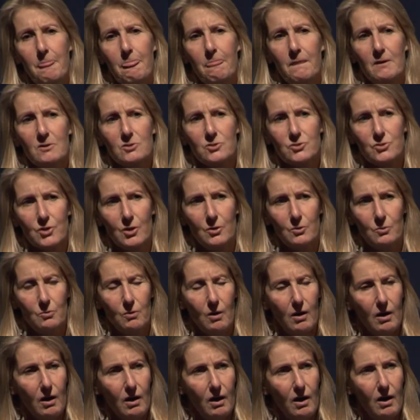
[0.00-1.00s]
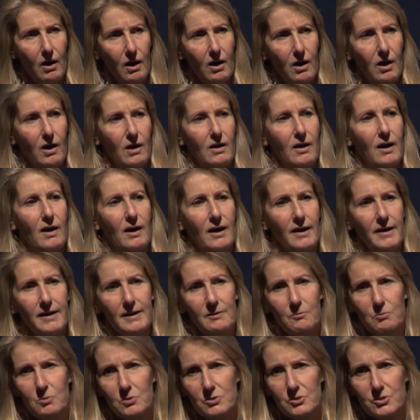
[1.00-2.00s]
so I
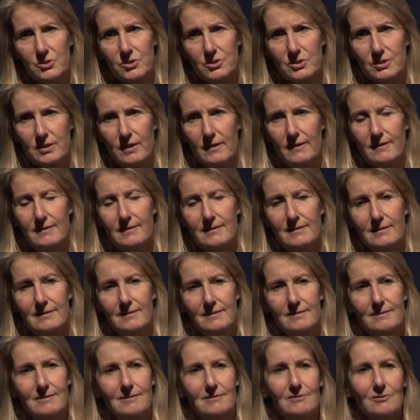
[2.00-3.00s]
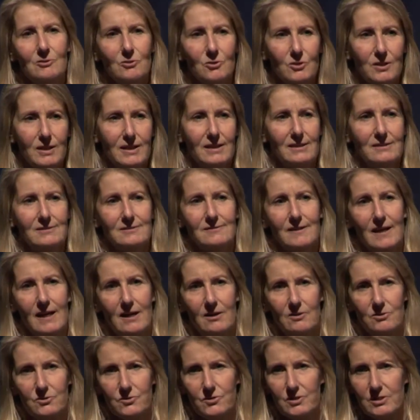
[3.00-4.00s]
was looking
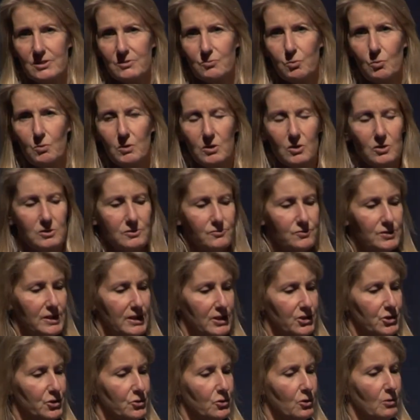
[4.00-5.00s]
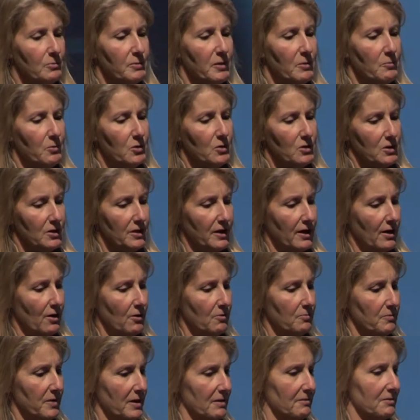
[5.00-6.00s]
around as what could reassure me, what could help
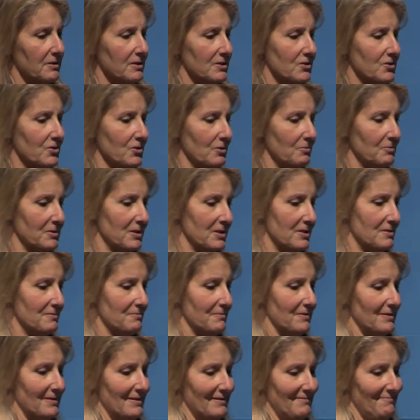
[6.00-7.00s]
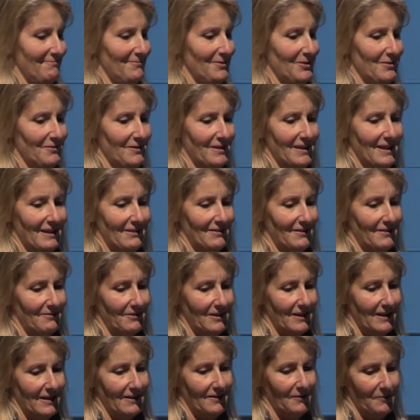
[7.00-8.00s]
me. I'm going to stop this movie now. There we
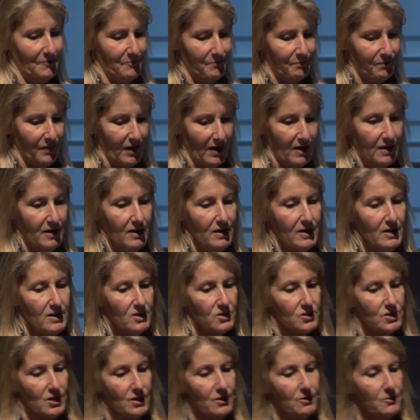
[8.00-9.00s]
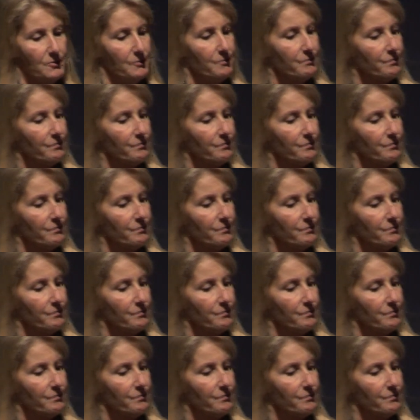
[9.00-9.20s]
go. So,